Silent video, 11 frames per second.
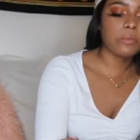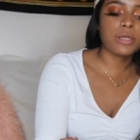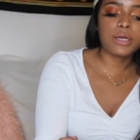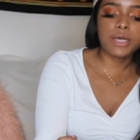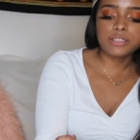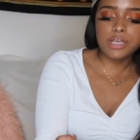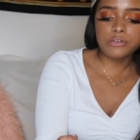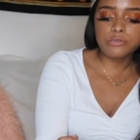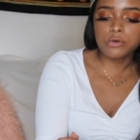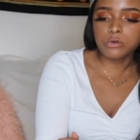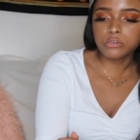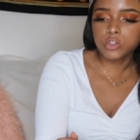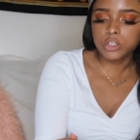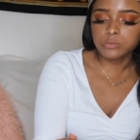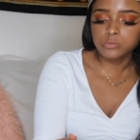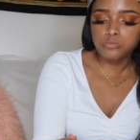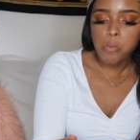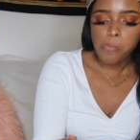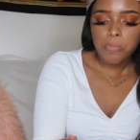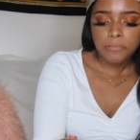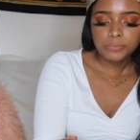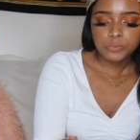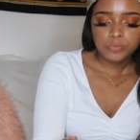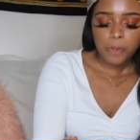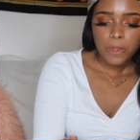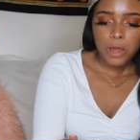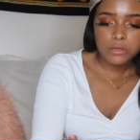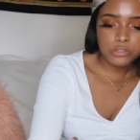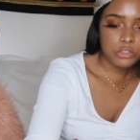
like as I grew older and